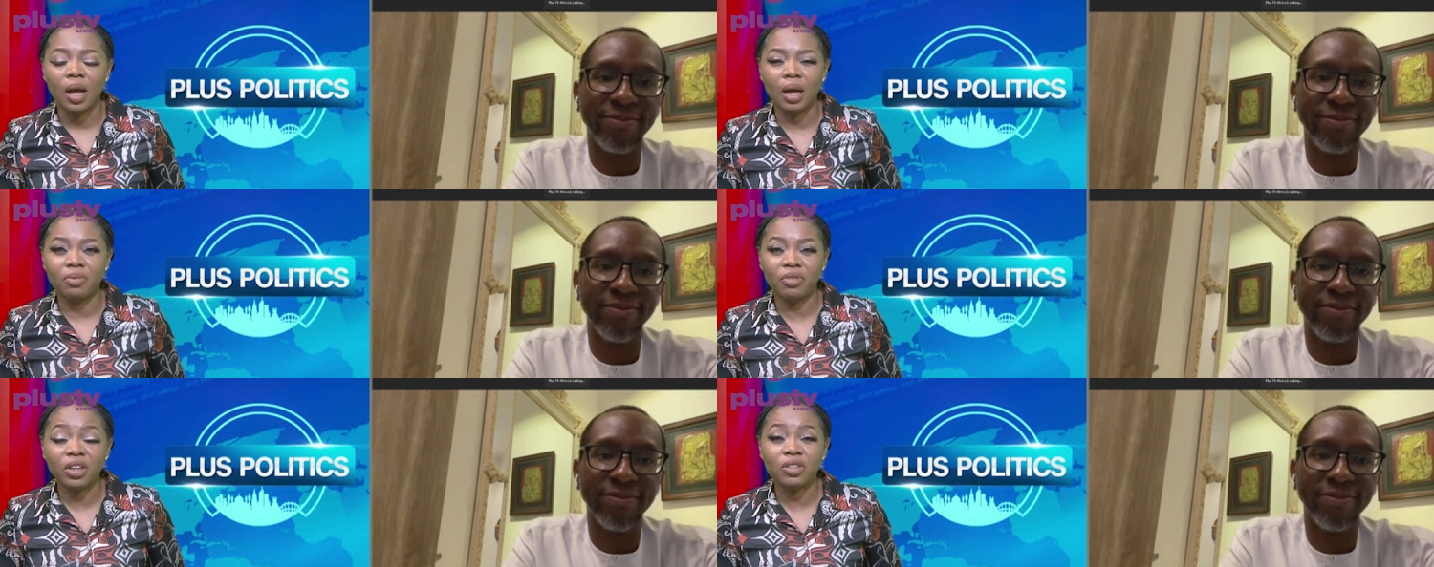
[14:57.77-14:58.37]

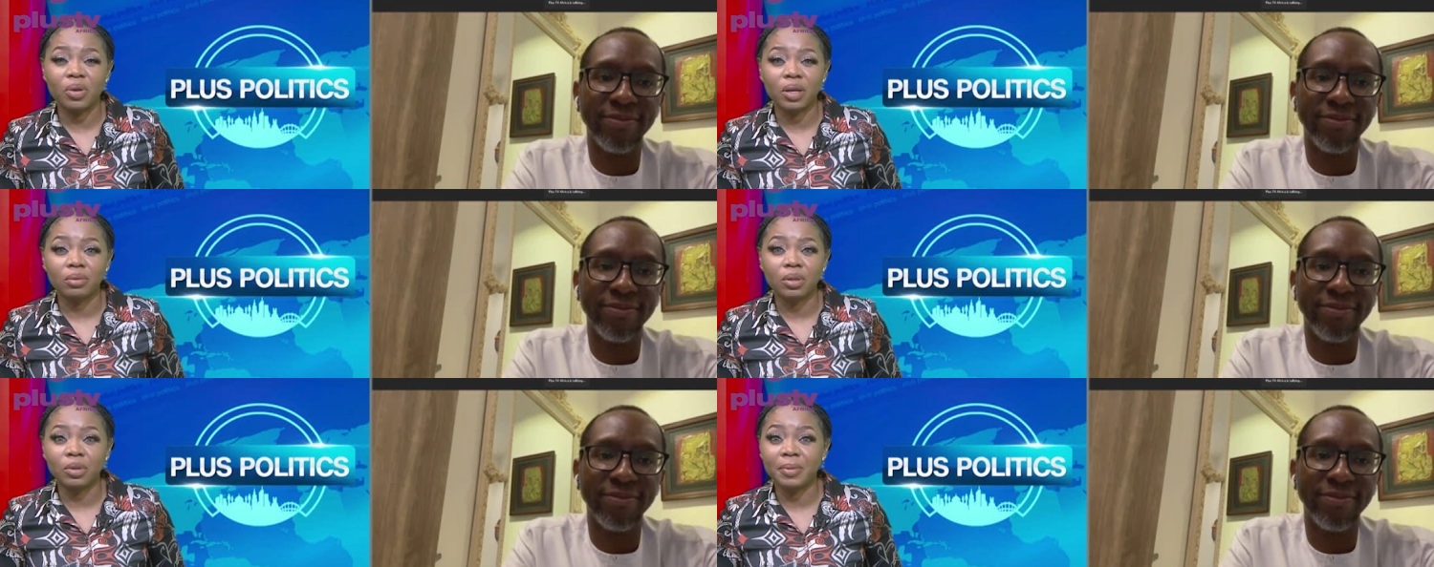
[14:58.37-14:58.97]
Speaker 1: um, victory
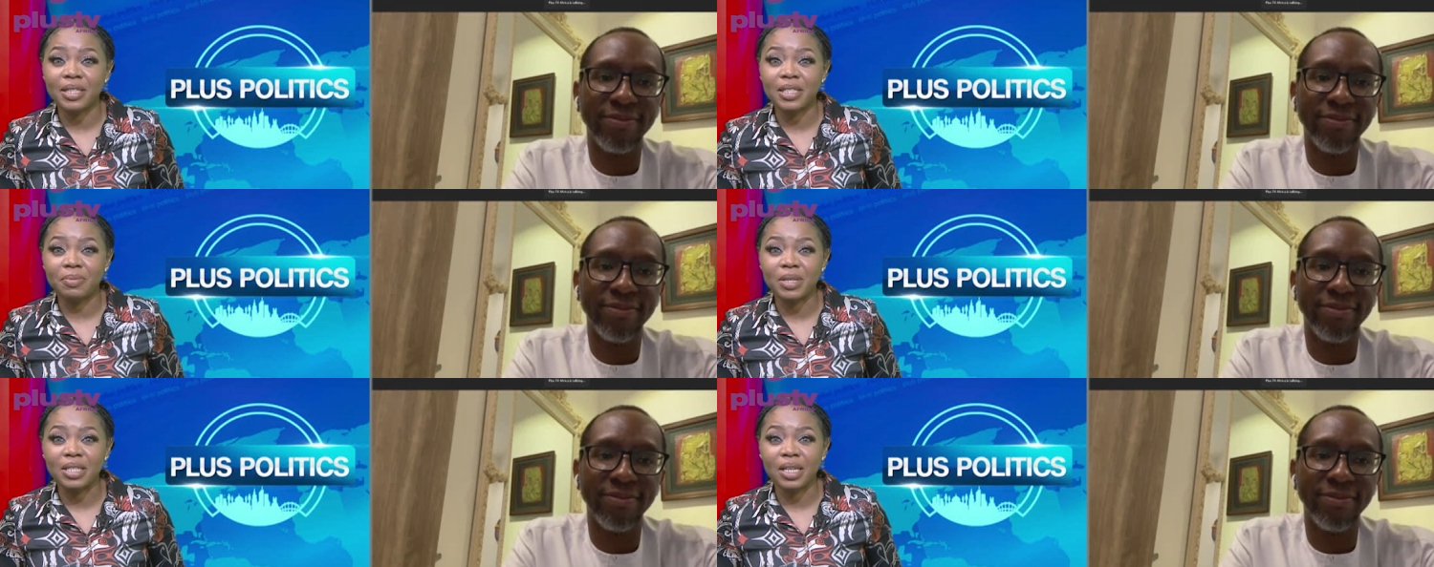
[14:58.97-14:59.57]
remains
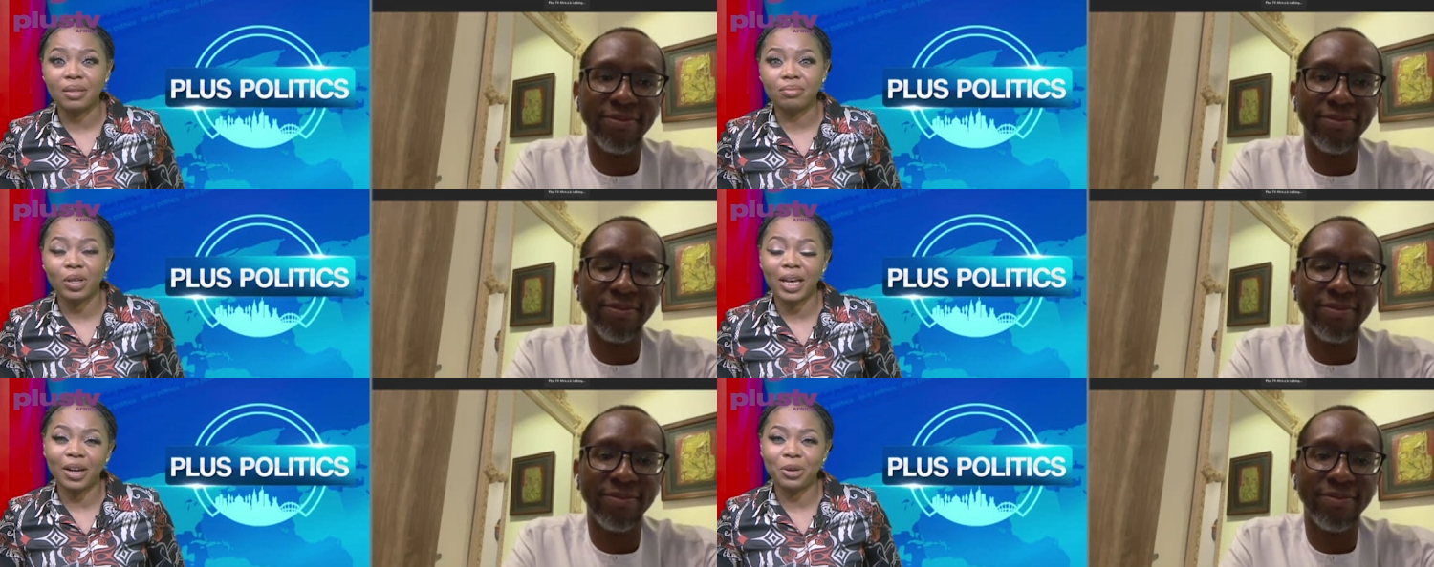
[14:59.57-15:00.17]
to be seen.
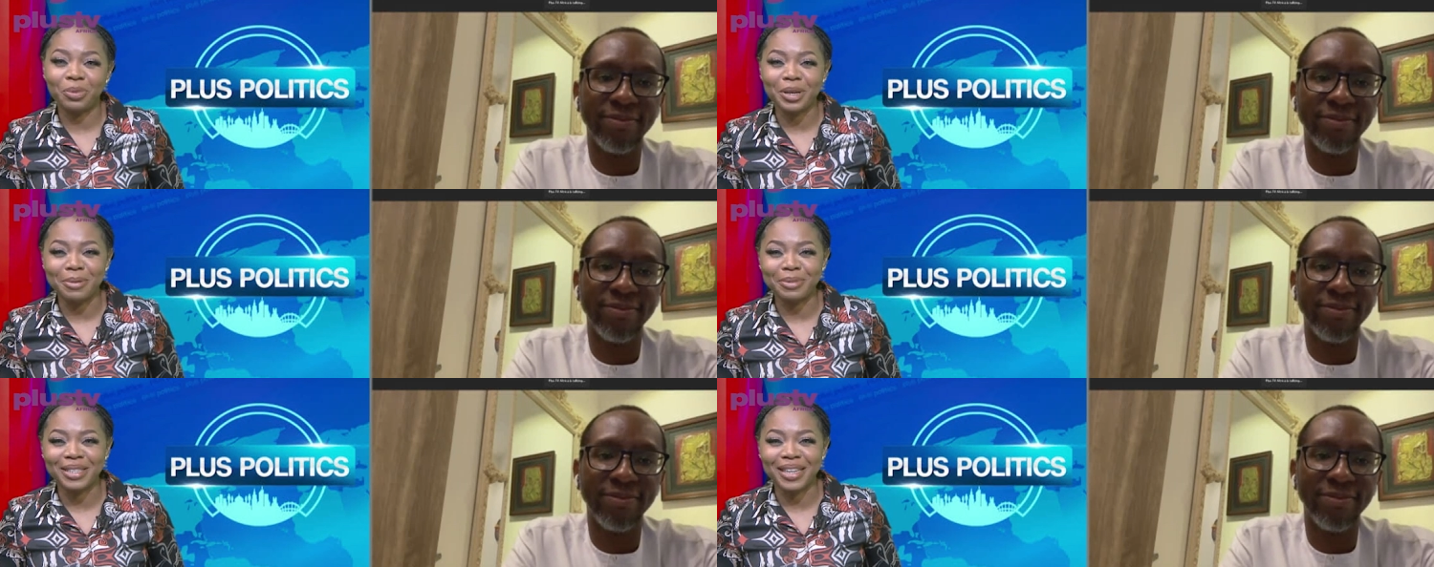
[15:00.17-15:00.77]
We cannot
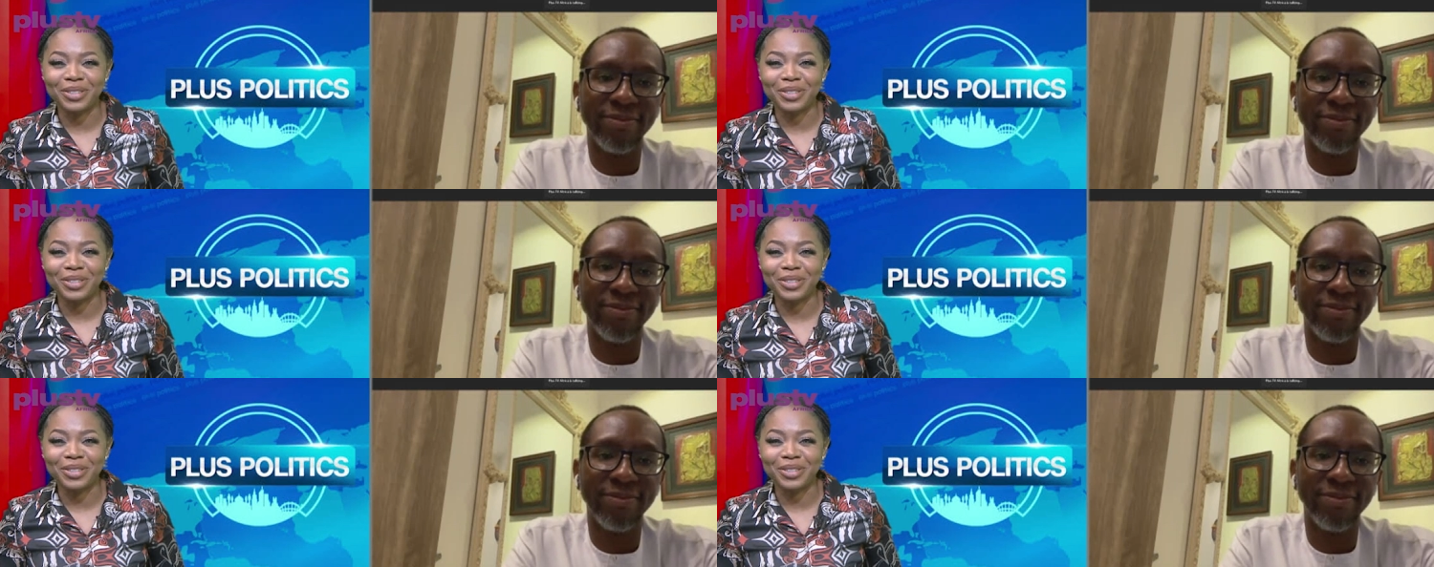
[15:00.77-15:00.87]
preempt the